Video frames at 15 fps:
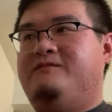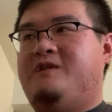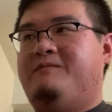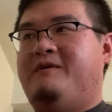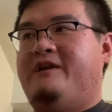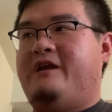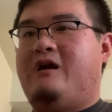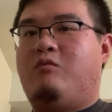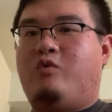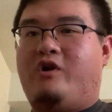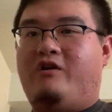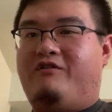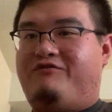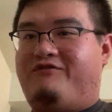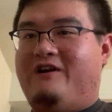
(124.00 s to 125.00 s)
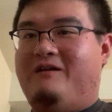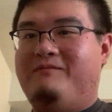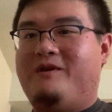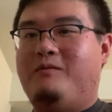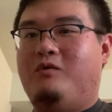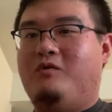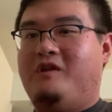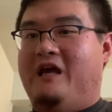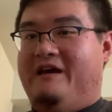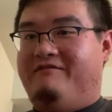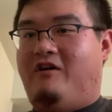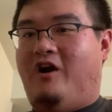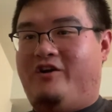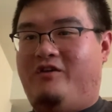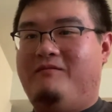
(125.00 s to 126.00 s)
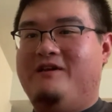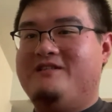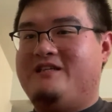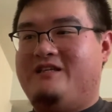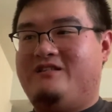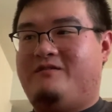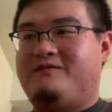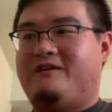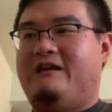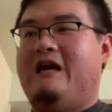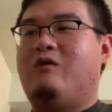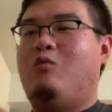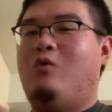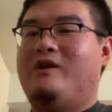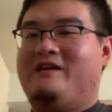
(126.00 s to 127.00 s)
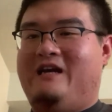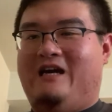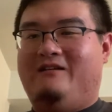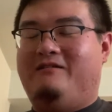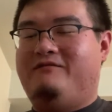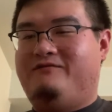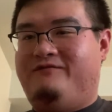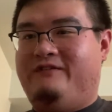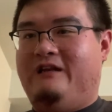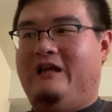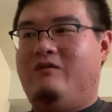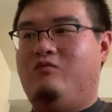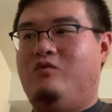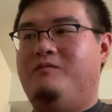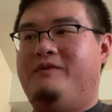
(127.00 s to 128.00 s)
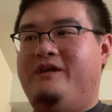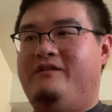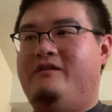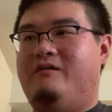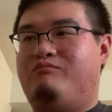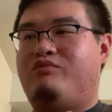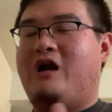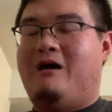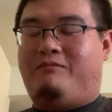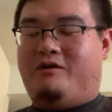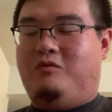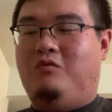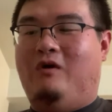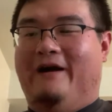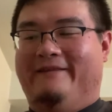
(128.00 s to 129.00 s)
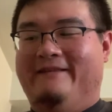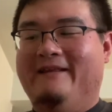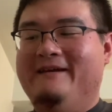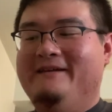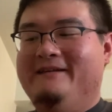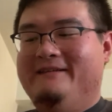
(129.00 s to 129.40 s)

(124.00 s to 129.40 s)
Depending on where you're from, people would have arguments in terms of like what kind of filling would be the proper one.